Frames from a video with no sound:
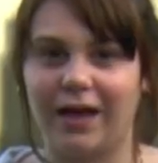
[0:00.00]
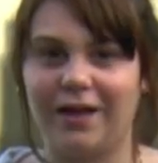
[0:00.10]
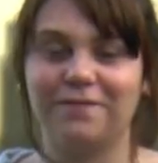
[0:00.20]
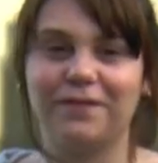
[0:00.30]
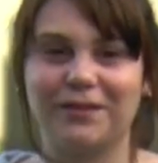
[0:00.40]

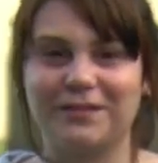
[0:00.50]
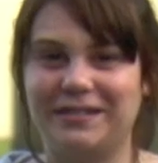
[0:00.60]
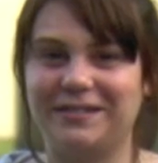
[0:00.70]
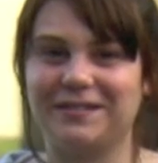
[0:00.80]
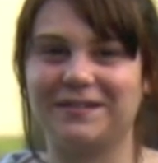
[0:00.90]
I have followed
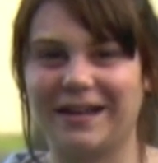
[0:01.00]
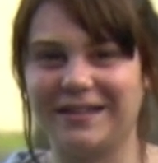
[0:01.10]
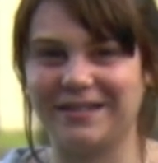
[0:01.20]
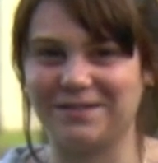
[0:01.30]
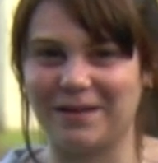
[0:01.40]
Jesus
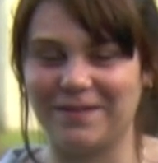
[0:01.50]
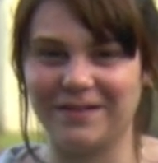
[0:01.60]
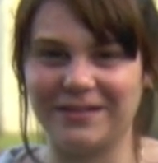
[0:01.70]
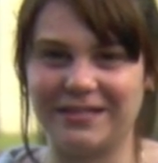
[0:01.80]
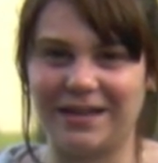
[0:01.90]
Christ as my
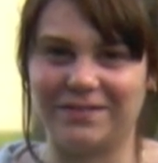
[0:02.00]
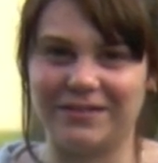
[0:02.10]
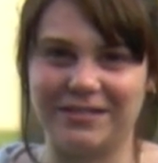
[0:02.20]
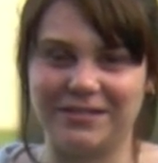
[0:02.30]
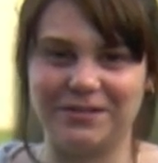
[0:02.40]
Lord and Savior
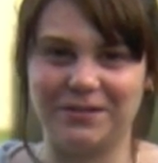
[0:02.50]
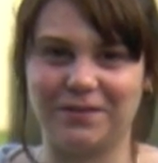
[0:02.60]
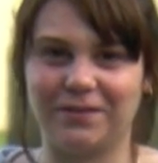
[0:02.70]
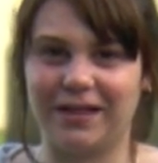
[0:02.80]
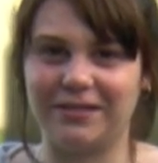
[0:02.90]
since June
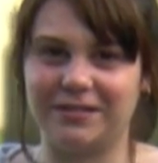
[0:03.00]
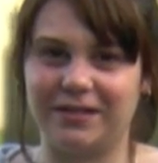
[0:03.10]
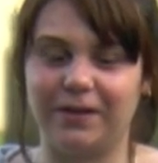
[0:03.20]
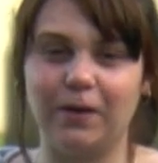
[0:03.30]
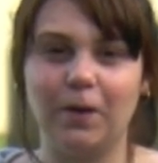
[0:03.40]
of last
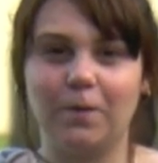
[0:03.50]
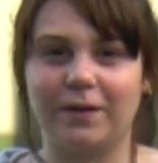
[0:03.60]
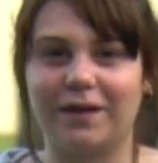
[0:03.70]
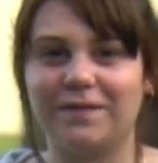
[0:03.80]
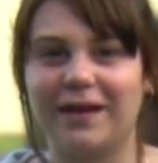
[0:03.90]
year,
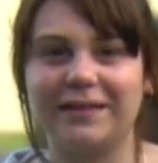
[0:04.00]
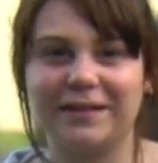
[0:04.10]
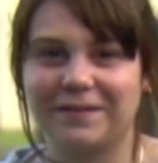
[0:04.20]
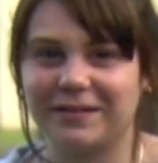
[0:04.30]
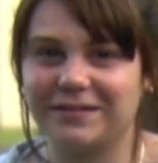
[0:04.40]
when I
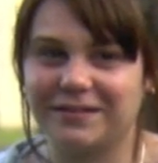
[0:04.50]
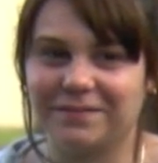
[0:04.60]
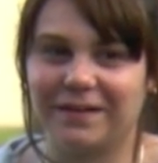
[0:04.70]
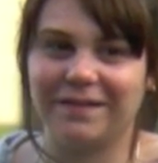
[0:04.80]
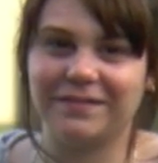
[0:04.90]
finally
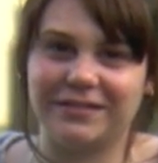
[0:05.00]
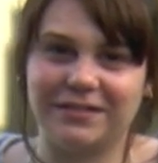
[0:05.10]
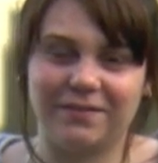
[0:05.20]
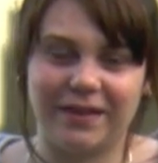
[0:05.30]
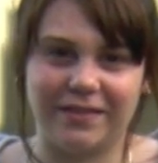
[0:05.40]
questioned why it was
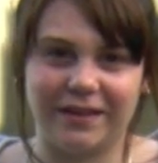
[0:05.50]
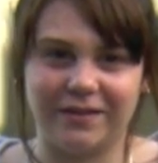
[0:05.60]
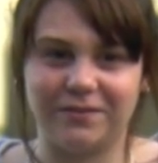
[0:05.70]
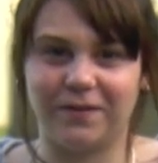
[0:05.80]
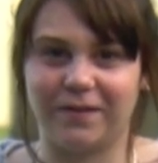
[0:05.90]
this faith that
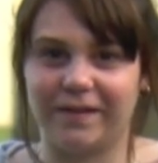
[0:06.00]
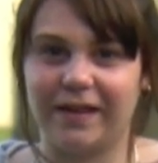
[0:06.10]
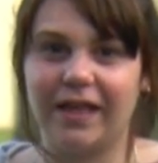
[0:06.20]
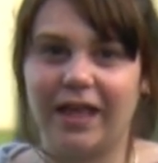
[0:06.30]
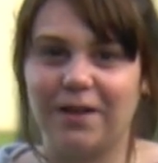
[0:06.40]
I was
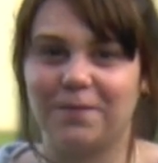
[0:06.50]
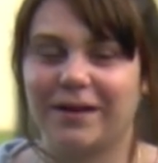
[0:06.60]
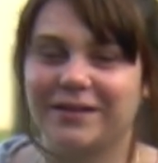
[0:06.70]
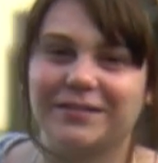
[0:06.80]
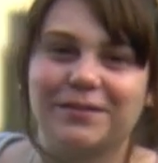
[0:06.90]
following and
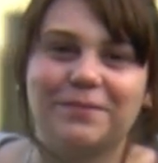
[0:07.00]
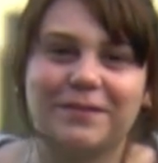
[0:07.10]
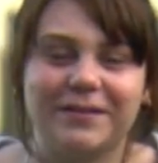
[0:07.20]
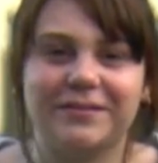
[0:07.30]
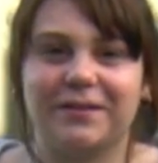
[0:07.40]
why it is so
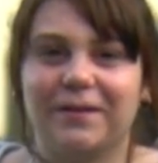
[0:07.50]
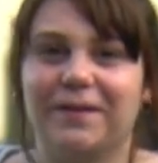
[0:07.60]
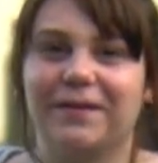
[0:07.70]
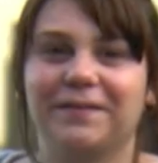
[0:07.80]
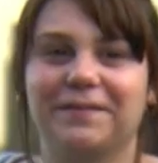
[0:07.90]
important to know
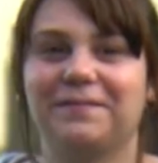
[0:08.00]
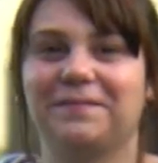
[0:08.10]
God.